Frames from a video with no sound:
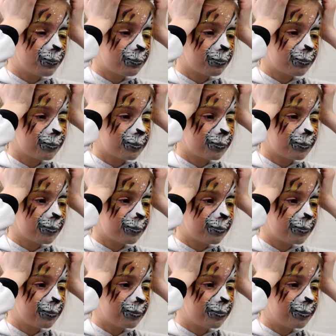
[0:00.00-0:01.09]
We won't do it in the
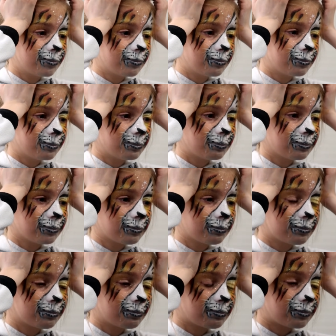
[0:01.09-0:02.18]
living room. we'll probably do it under
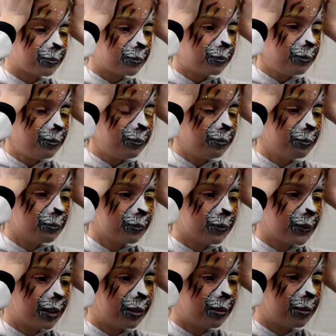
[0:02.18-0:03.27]
a tree in a nice on
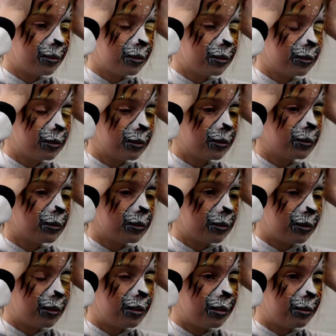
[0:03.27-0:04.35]
shade. The grass, on the grass and the
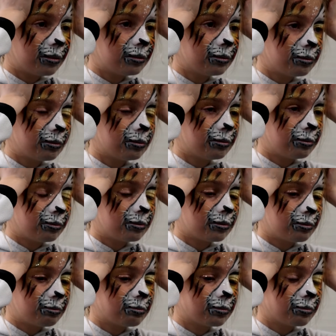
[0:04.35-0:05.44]
farm. The grass.
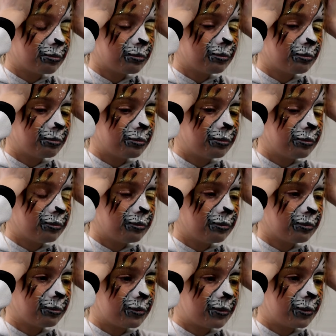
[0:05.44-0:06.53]
how much you love the
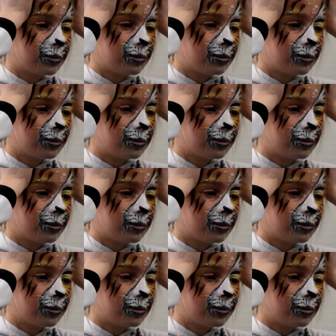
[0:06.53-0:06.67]
farm